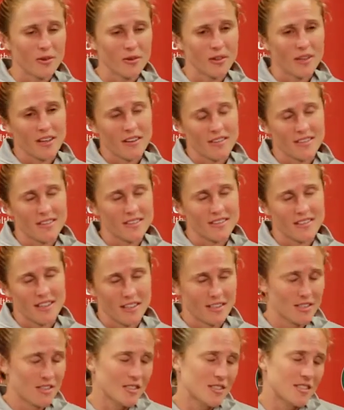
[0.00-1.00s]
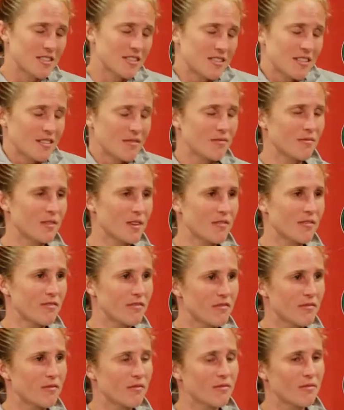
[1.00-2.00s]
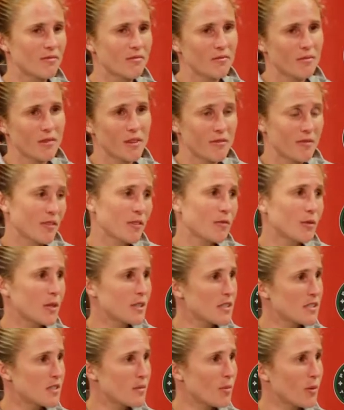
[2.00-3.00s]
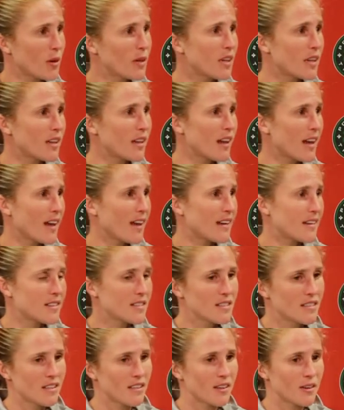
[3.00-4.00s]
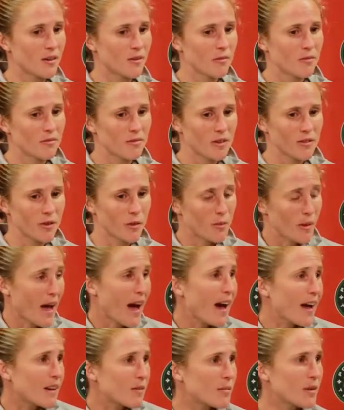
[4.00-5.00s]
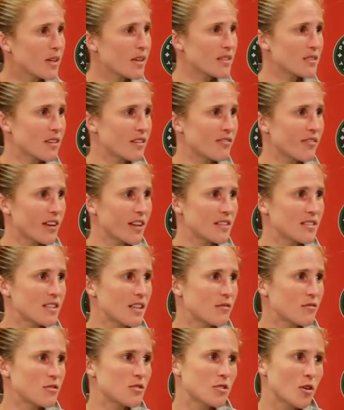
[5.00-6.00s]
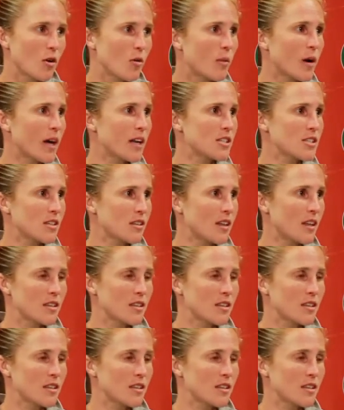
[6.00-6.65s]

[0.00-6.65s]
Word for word: It, it's just we we feel really disappointed, and you know we feel bad because our fans give so much and they